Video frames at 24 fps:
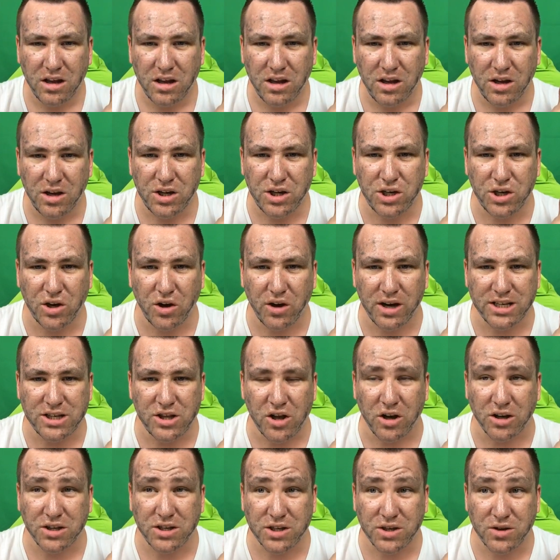You sure it's
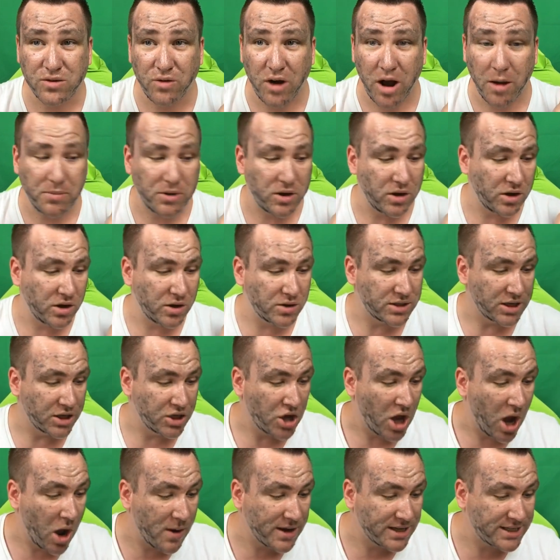not a scrub you're using?
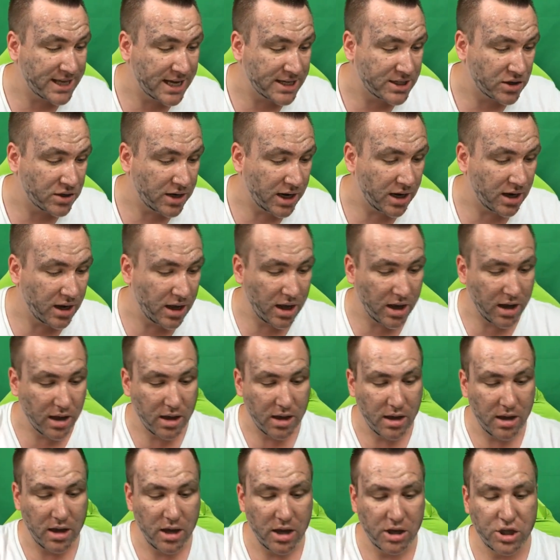No, it says on it, look.
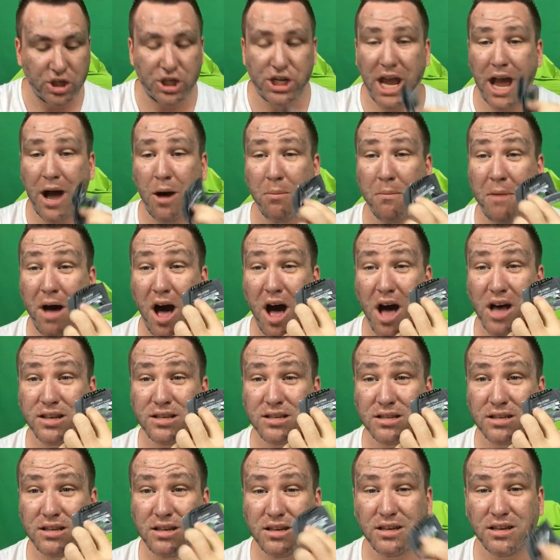Gel
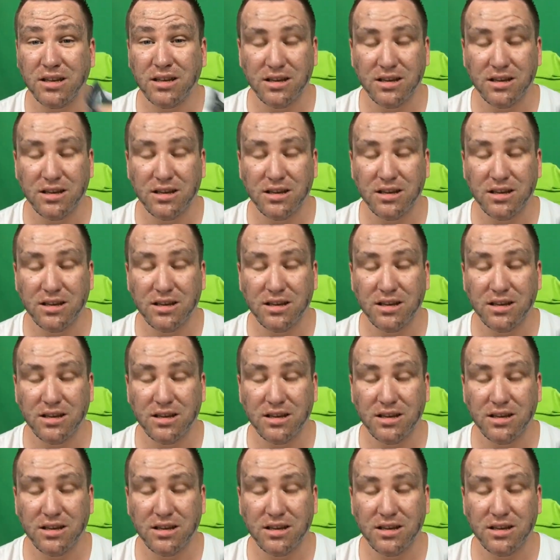mask.